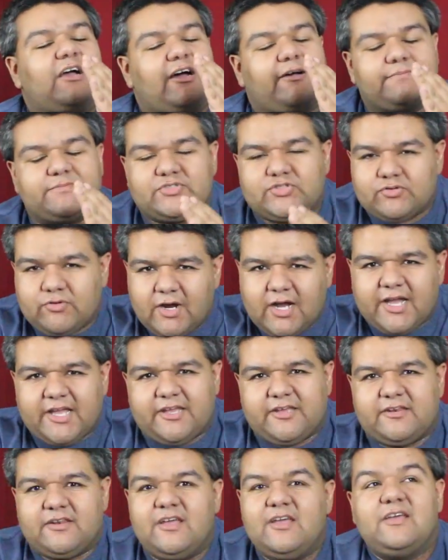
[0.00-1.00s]
I'm
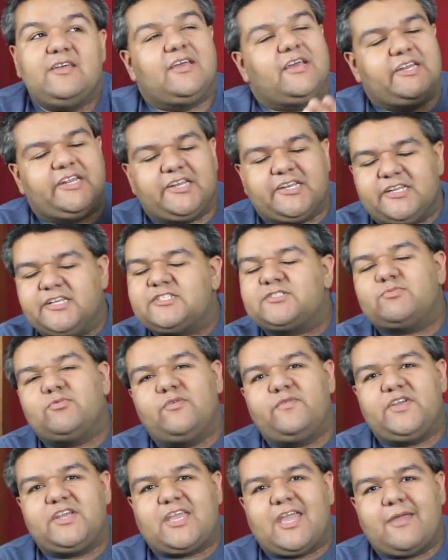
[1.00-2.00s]
trying. And then this
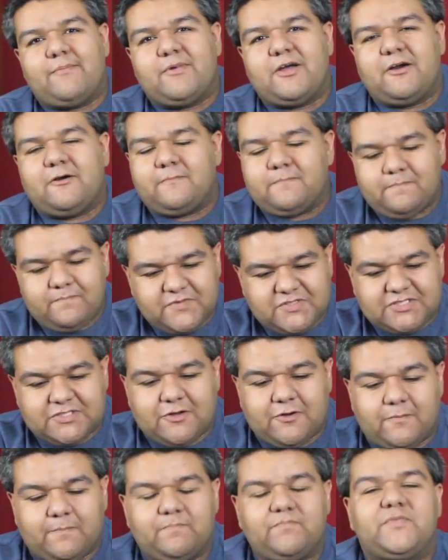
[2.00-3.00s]
movie came out,
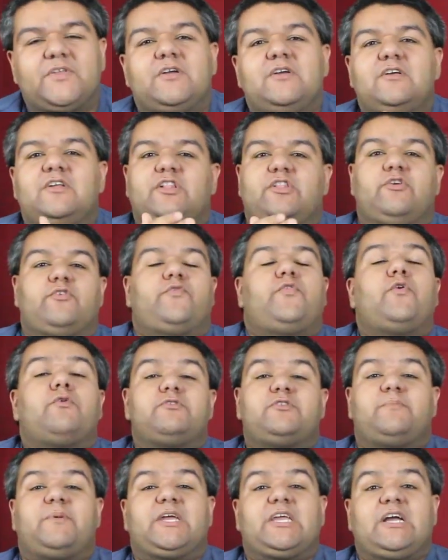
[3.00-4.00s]
so look
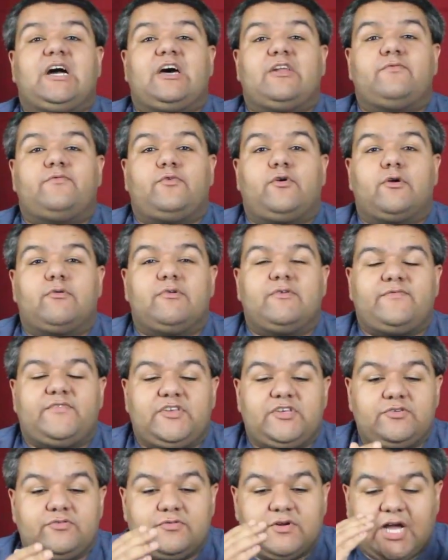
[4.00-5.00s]
forward to my God of War
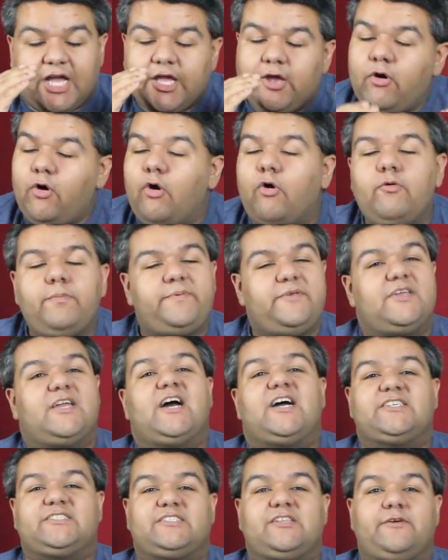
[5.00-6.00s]
review. I hope you
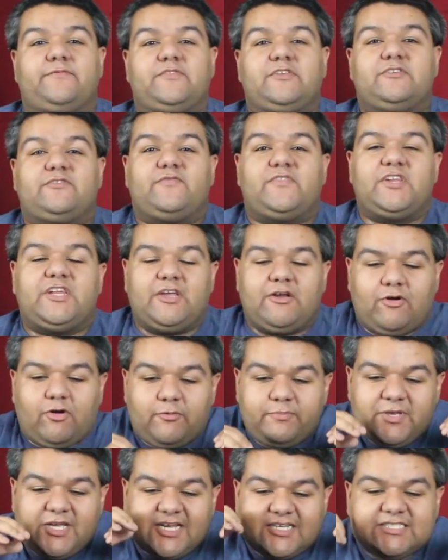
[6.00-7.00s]
guys love this video. I
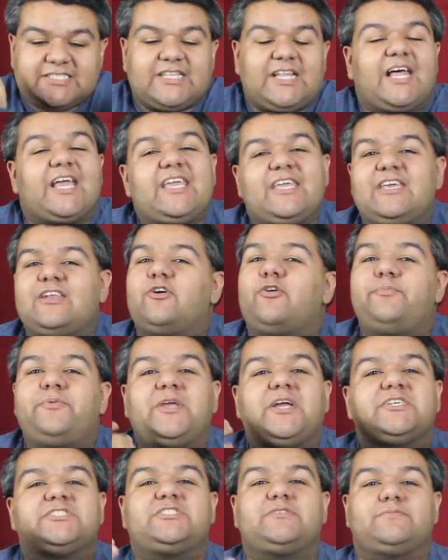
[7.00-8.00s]
hope you guys like it. I hope
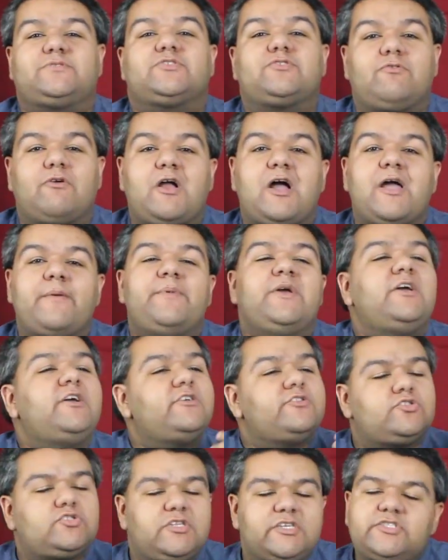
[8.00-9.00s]
you guys subscribe.
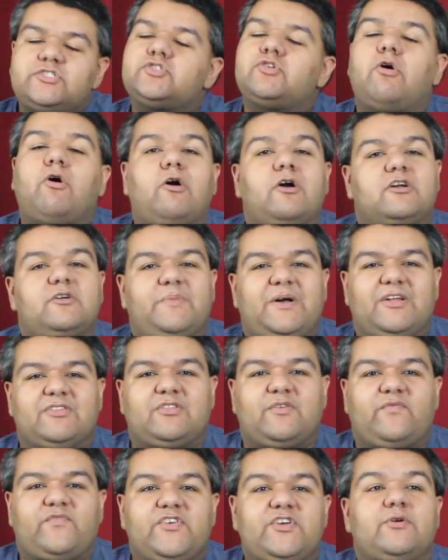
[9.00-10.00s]
Let's talk
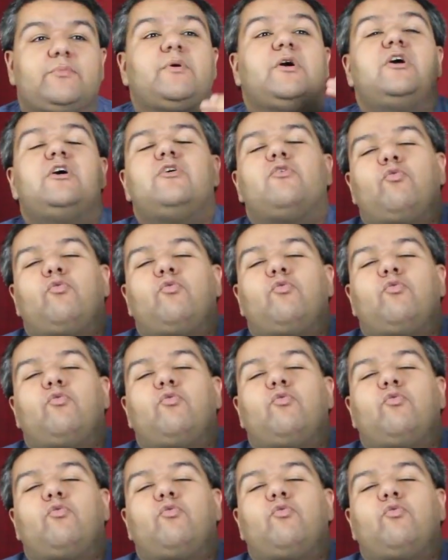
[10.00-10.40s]
about the film.